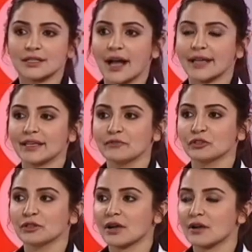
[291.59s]
I think for
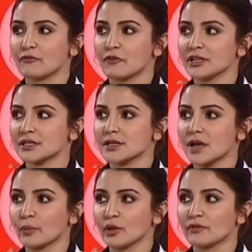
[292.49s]
the first
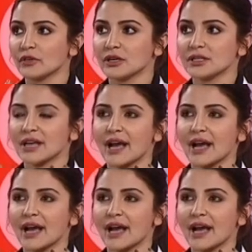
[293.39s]
couple of years,